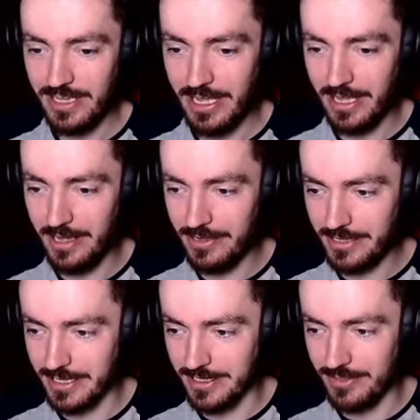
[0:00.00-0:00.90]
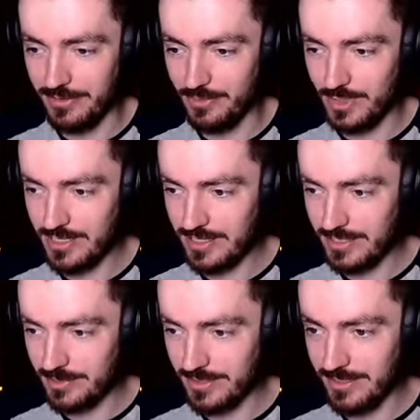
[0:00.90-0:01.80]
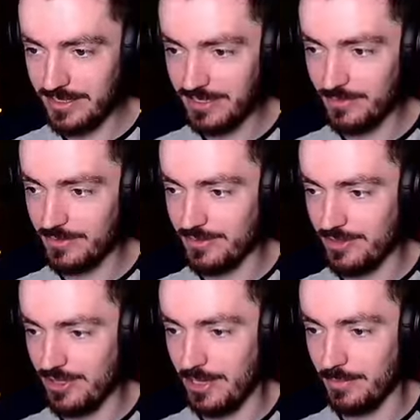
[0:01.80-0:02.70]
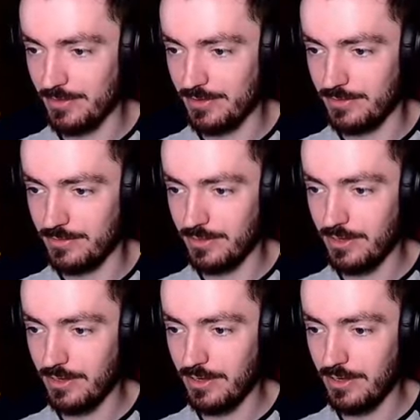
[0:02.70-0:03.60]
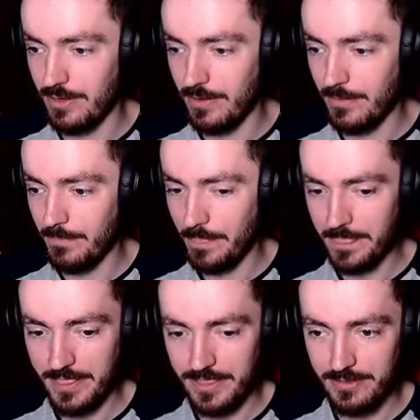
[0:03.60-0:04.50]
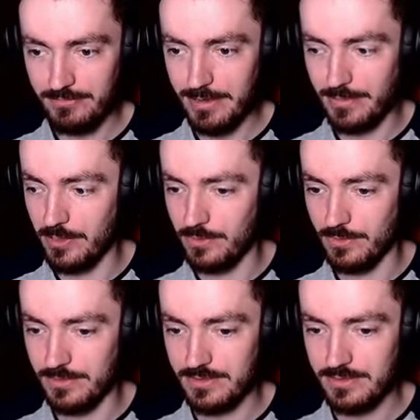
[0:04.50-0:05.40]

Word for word: Uh, okay, so we seem to be leaning towards the ship, so let's grab hold.